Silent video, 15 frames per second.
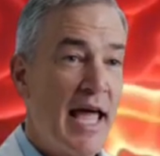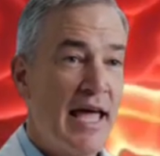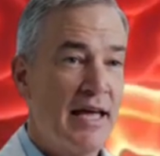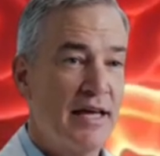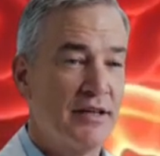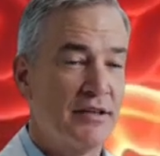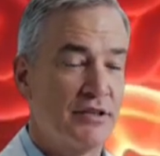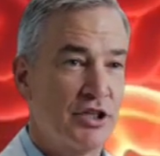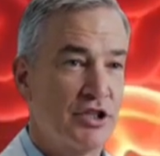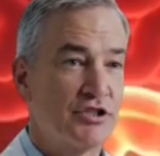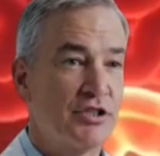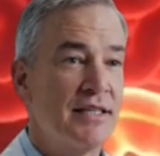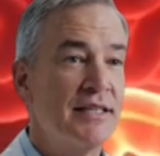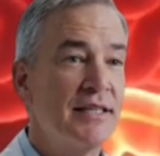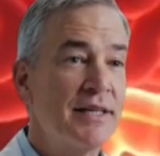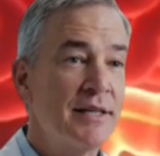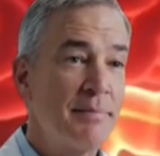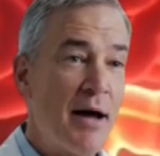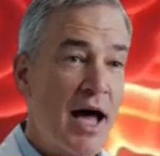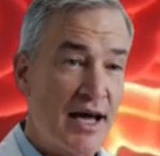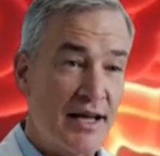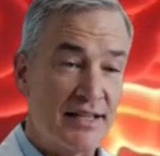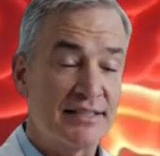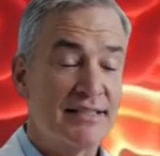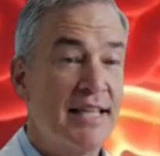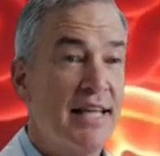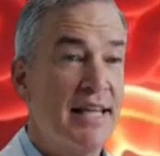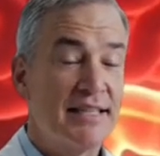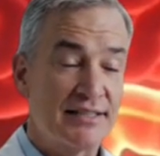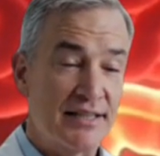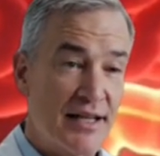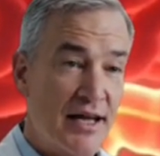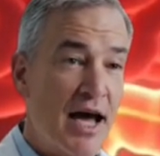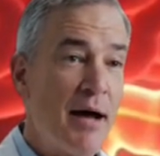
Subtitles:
how often we interrupt nature's rhythm.